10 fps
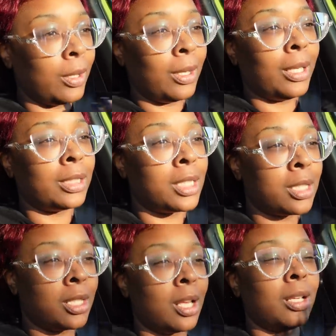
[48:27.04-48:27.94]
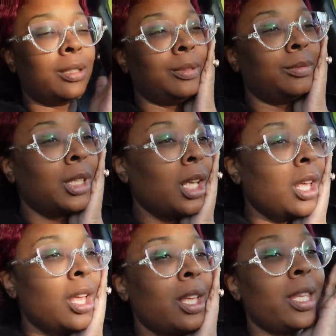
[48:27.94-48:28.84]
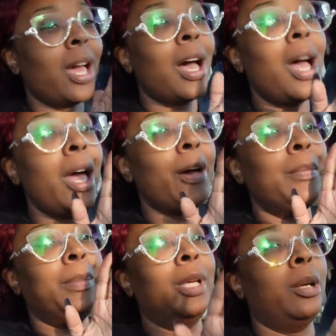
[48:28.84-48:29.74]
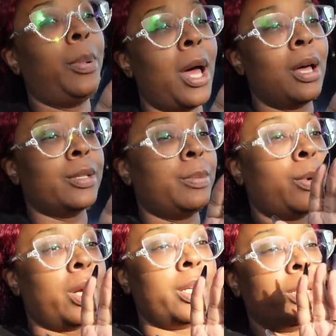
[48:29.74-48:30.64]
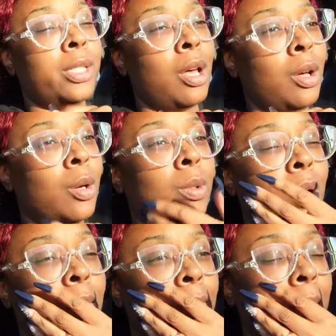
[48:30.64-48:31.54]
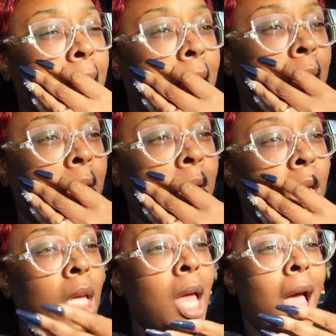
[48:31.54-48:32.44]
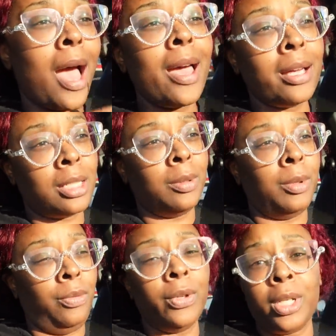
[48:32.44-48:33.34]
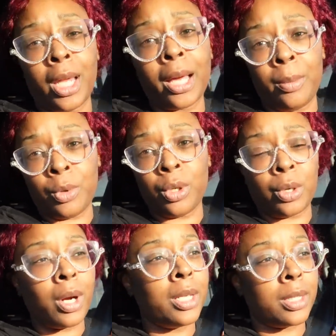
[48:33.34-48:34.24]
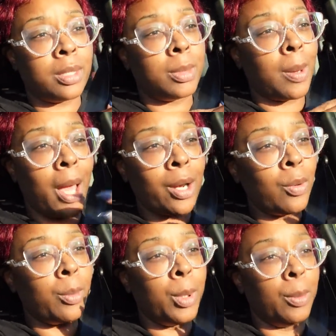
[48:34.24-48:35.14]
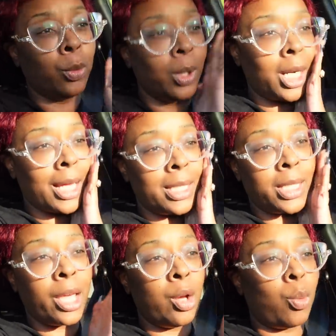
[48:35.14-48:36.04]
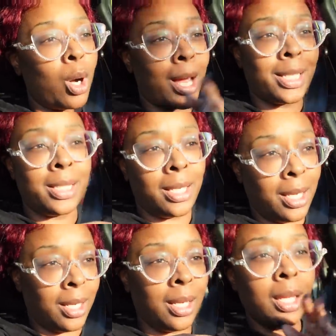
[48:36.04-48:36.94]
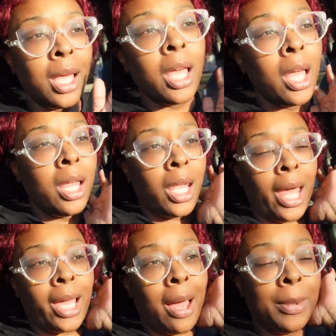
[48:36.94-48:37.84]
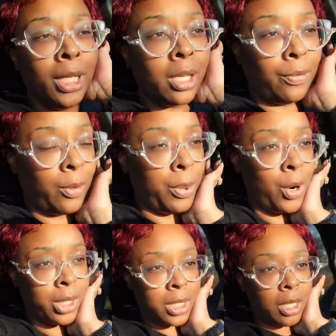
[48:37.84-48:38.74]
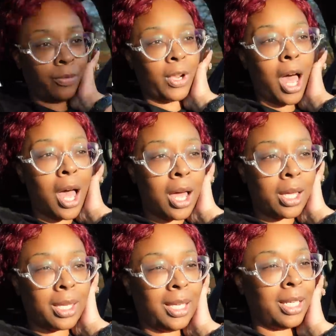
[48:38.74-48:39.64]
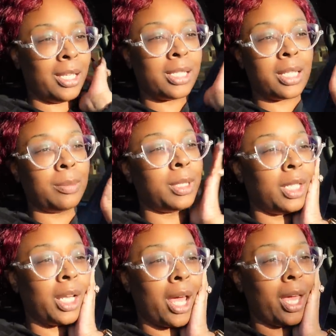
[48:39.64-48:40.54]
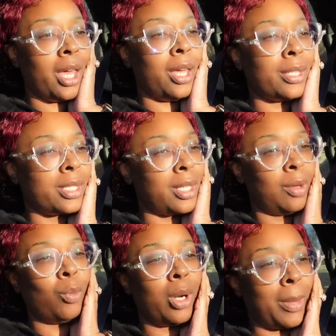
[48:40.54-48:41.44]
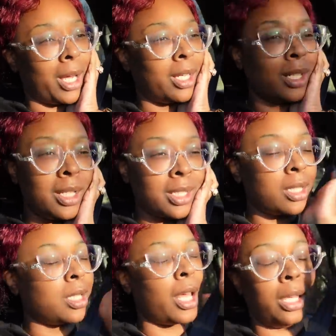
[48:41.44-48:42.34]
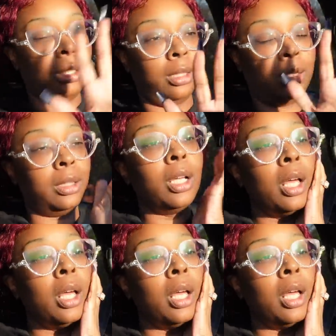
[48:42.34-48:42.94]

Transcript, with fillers: I just. yeah, I have menopause brain, so don't think. I actually be feeling like I'm going crazy sometimes. I don't remember what I said, where I said it. Like, I be looking for parts of the blog, and it's something that I had sent one of my cousins, like, ugh